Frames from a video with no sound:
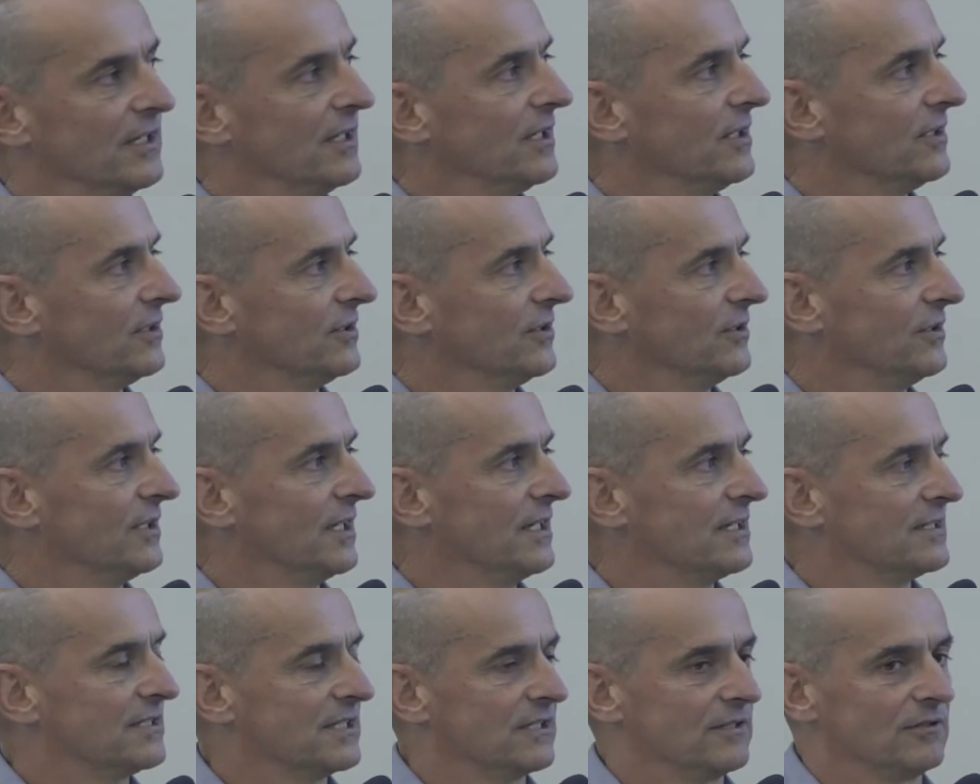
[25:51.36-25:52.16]
you
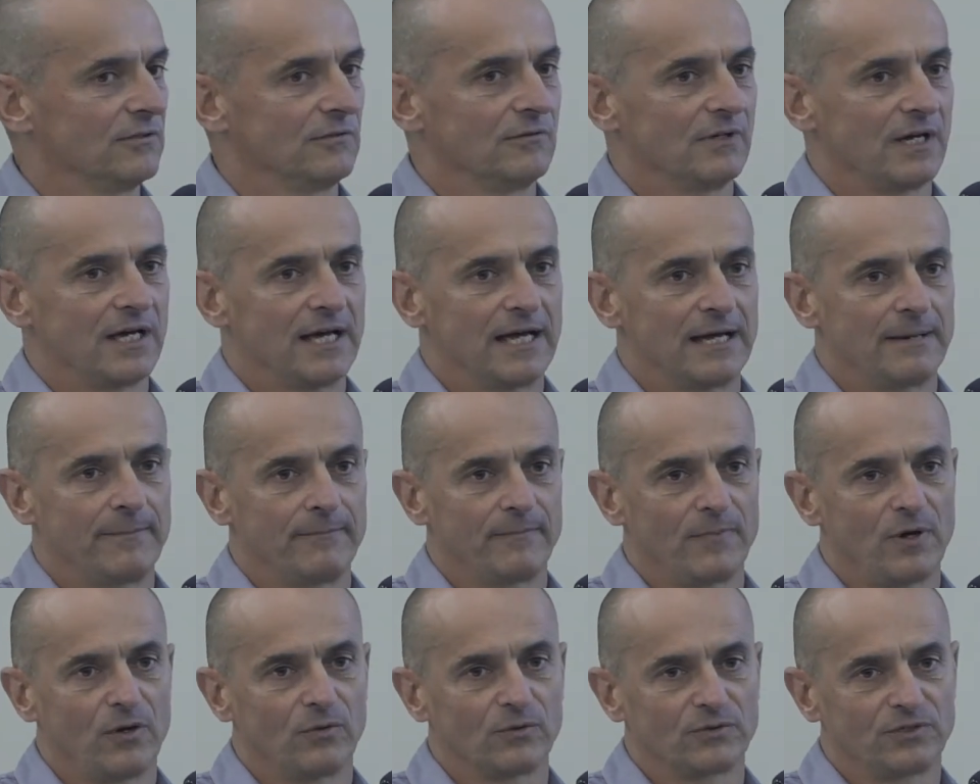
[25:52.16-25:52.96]
need to
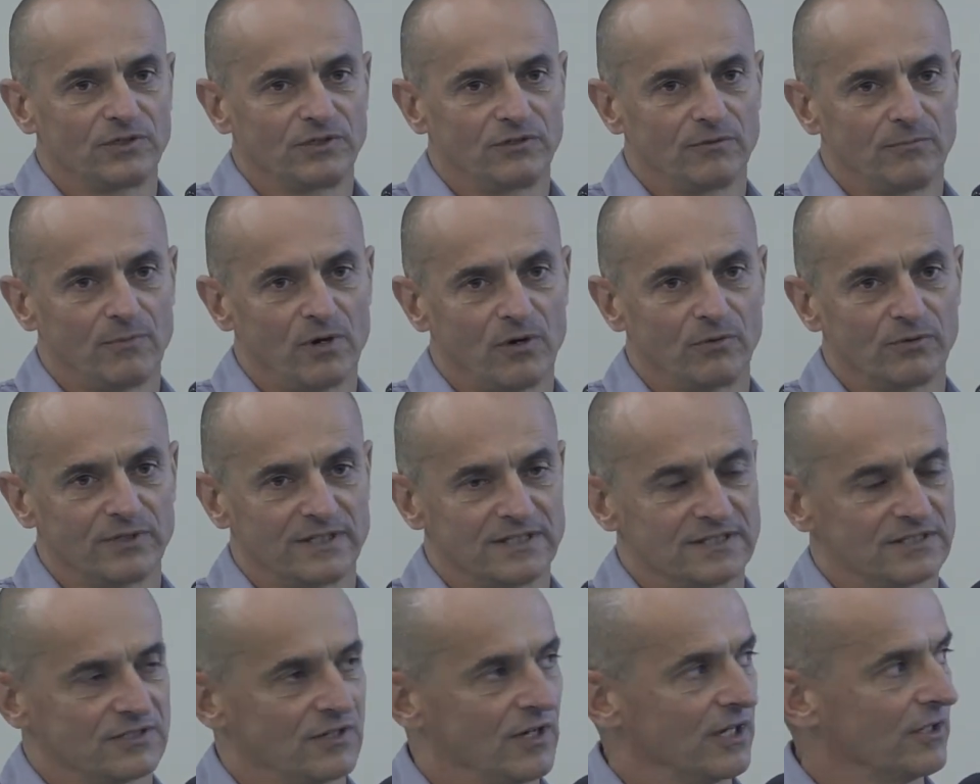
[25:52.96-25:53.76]
alter your moulding
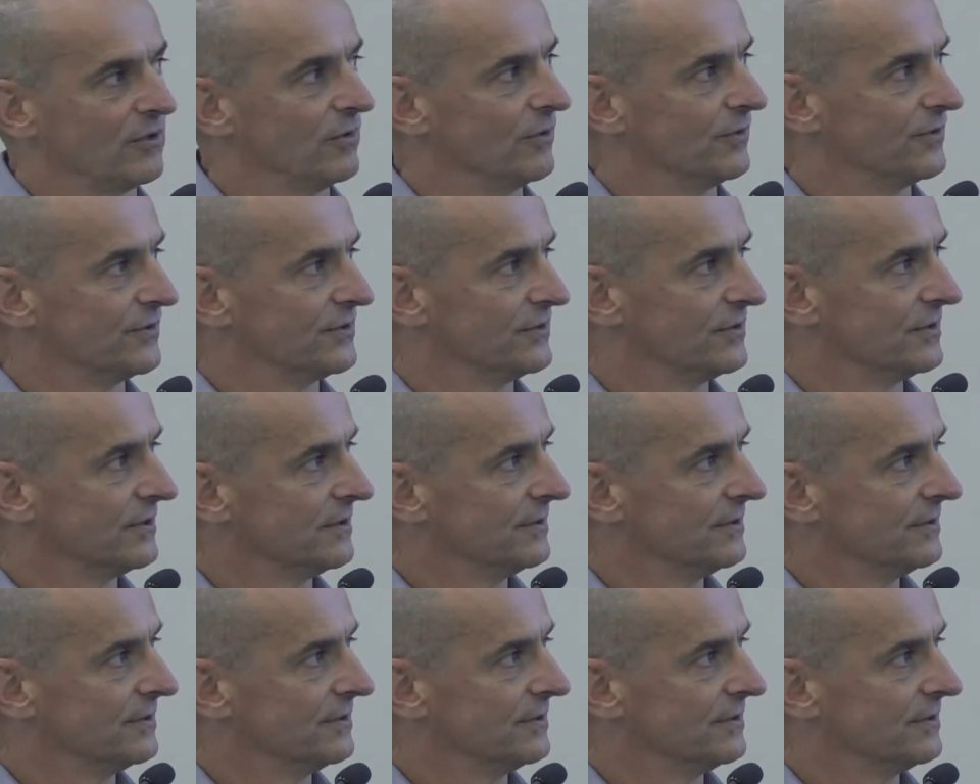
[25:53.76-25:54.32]
cycles.